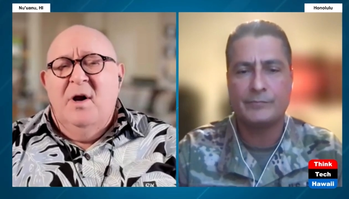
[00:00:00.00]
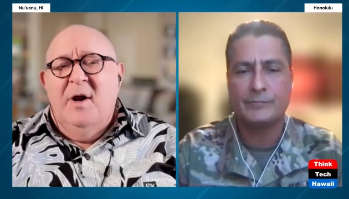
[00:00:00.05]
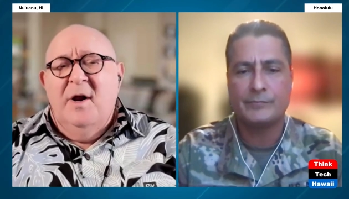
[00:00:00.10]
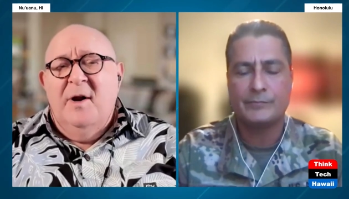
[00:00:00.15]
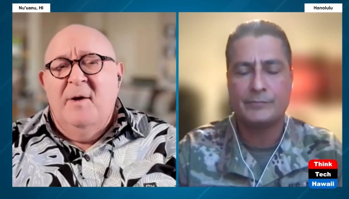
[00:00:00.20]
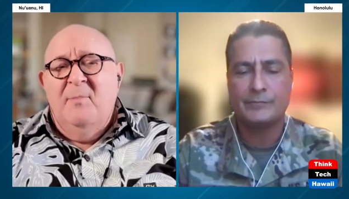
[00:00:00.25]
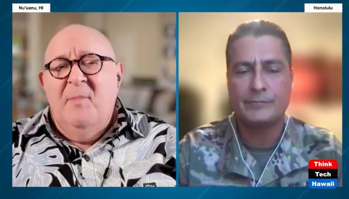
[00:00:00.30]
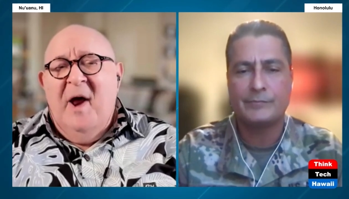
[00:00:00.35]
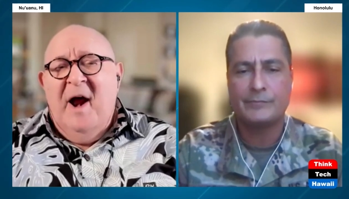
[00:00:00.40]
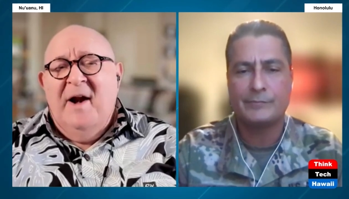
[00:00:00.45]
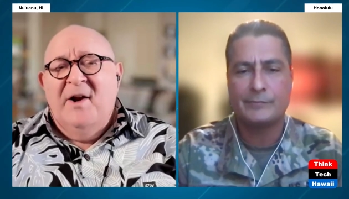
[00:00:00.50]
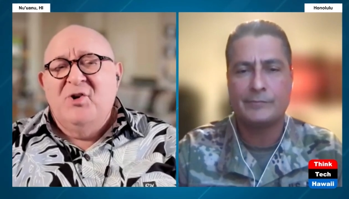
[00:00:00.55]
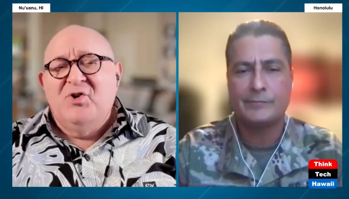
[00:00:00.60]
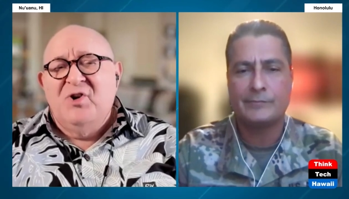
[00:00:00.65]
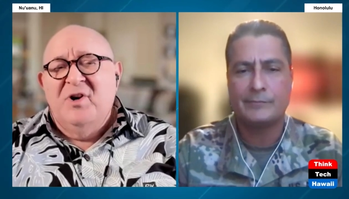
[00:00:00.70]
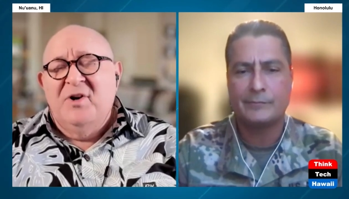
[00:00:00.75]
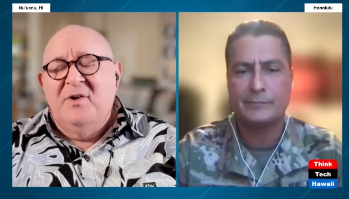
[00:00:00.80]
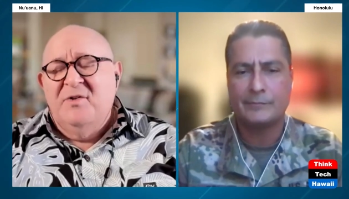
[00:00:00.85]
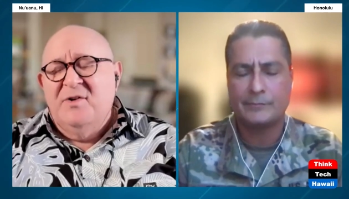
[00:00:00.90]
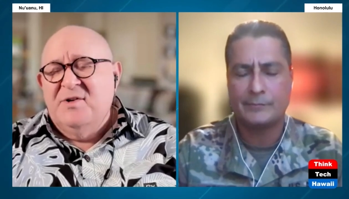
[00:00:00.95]
Speaker 1: in
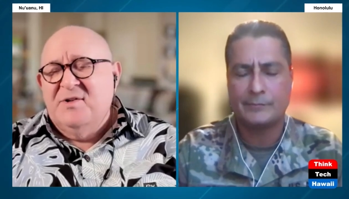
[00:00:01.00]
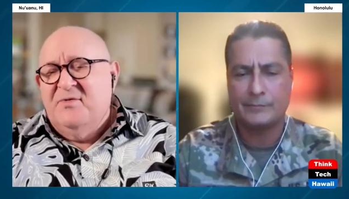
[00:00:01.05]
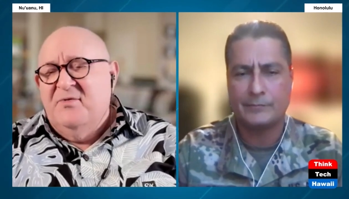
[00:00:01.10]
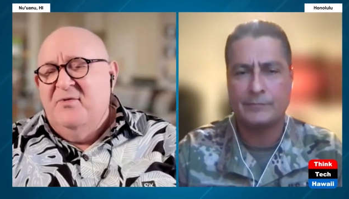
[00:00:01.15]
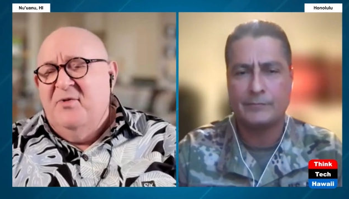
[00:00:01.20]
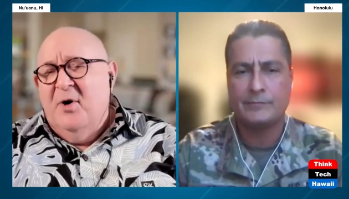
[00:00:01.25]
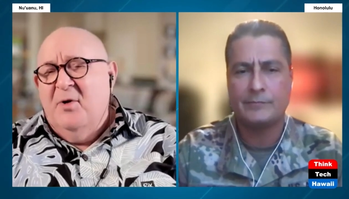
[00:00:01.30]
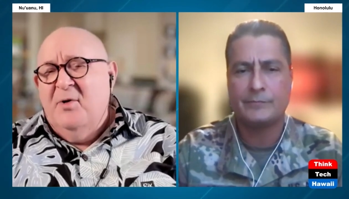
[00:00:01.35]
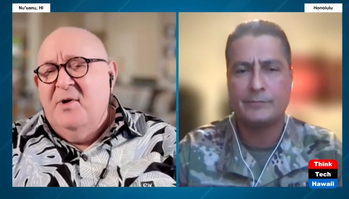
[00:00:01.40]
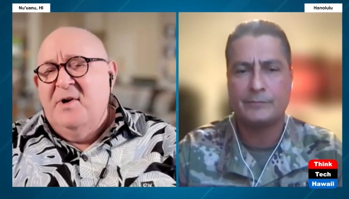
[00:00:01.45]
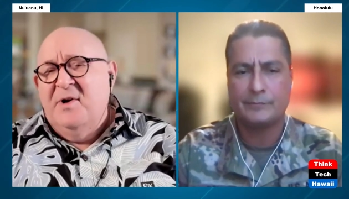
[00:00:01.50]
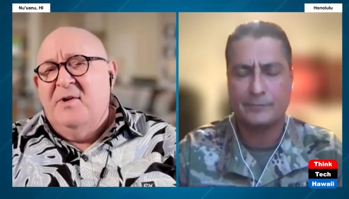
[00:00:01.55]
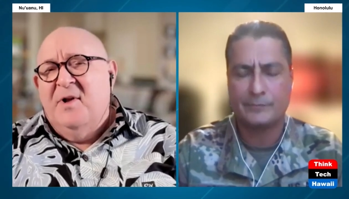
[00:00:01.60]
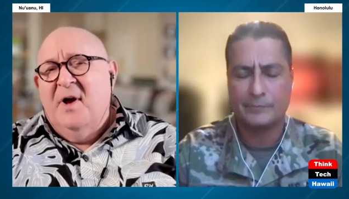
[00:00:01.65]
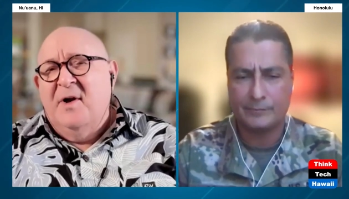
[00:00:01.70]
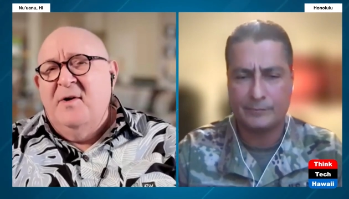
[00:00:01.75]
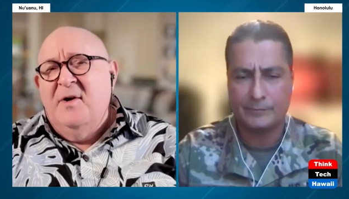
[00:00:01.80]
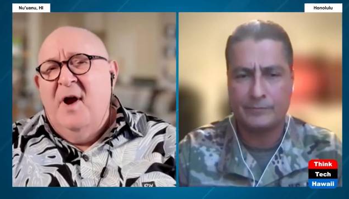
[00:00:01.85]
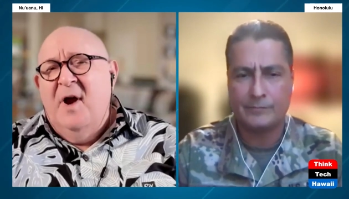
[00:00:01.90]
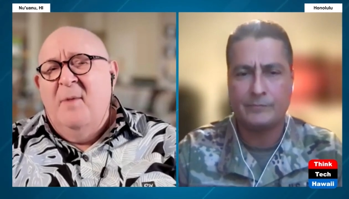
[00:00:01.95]
managing this very
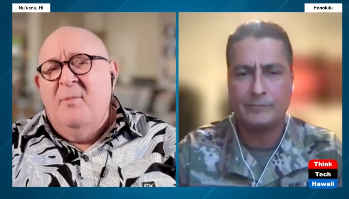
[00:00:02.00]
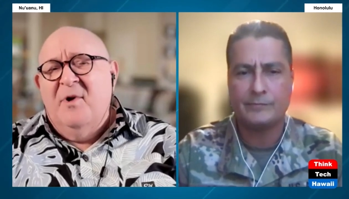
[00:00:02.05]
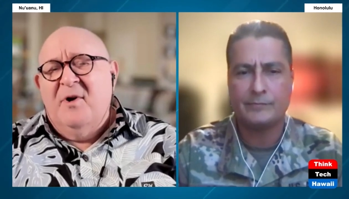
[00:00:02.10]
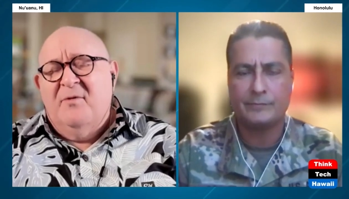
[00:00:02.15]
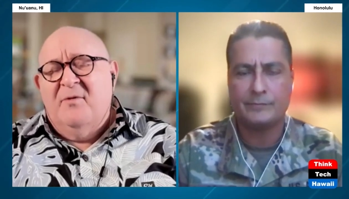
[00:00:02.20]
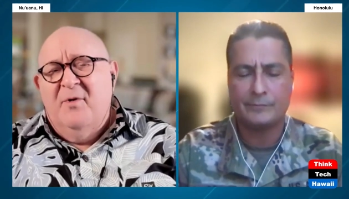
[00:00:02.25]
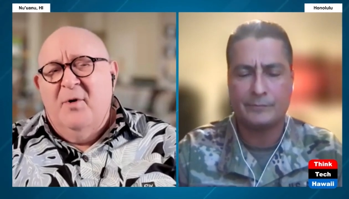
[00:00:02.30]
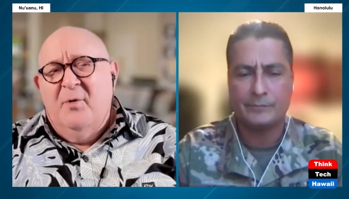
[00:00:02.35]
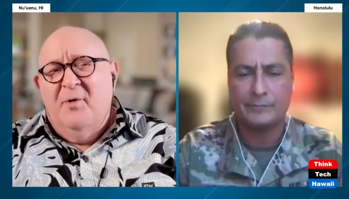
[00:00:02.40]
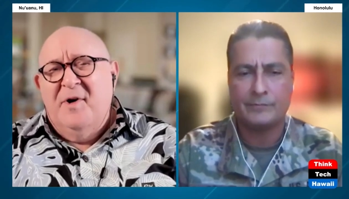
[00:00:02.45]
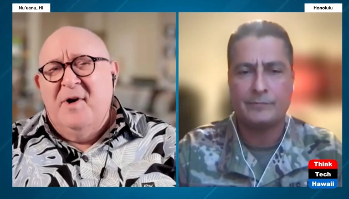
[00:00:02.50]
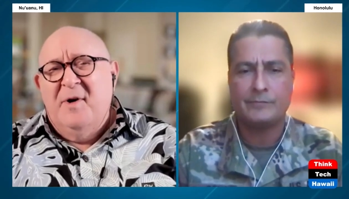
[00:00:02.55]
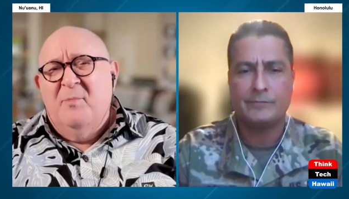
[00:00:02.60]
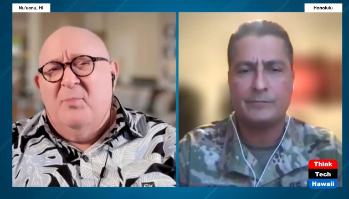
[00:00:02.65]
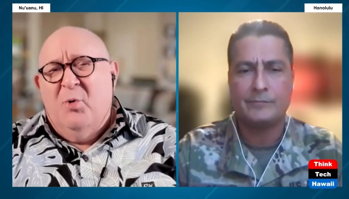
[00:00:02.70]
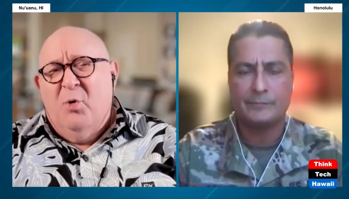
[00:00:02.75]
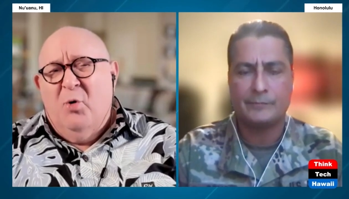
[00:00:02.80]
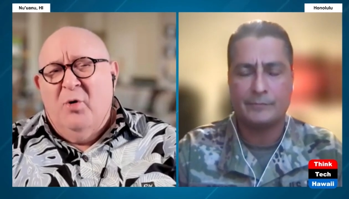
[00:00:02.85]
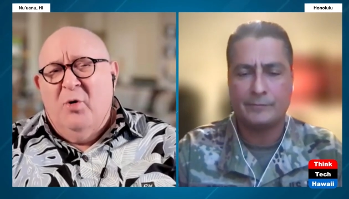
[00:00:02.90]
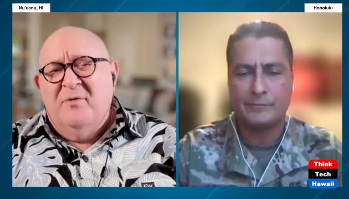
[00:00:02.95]
dynamic, very
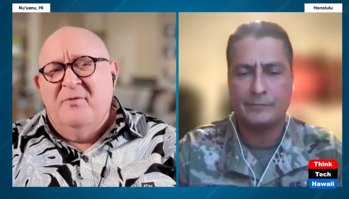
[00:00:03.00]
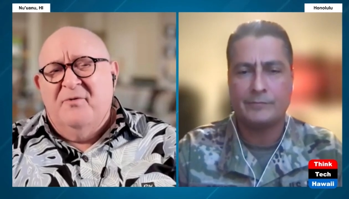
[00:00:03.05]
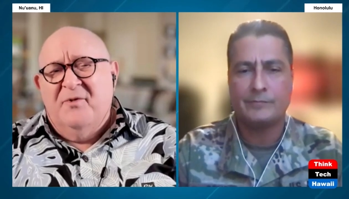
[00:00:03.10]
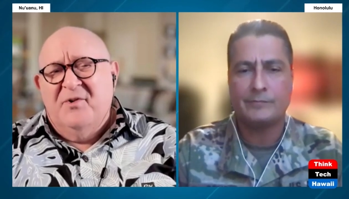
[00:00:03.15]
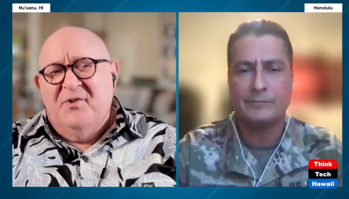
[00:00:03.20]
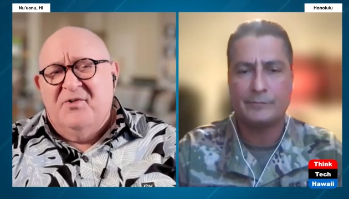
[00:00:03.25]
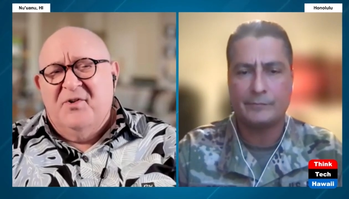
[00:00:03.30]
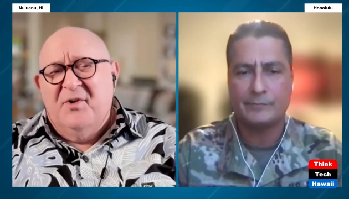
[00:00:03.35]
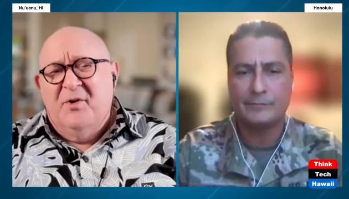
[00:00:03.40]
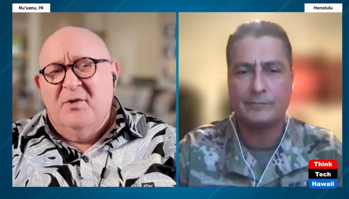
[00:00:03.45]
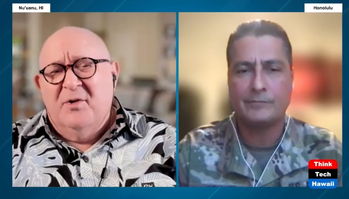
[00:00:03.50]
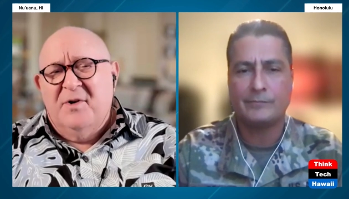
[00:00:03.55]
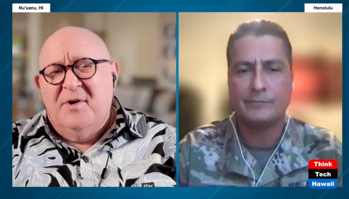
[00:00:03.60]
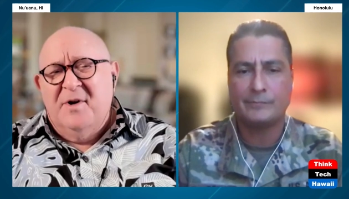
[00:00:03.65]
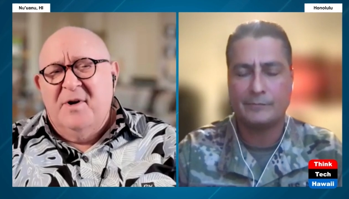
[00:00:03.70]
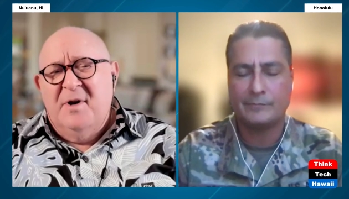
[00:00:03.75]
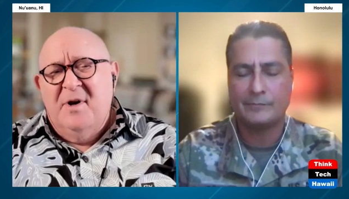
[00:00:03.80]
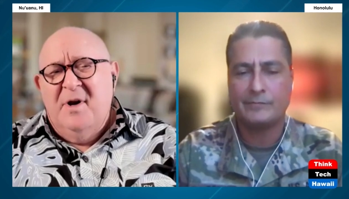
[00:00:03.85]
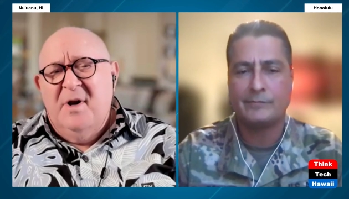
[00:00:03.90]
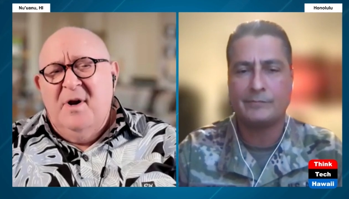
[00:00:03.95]
important
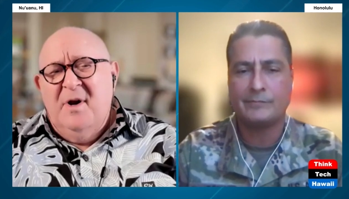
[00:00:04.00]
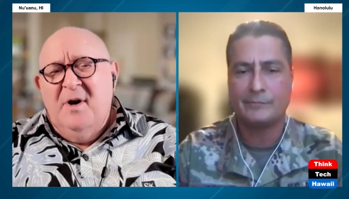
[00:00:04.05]
facility,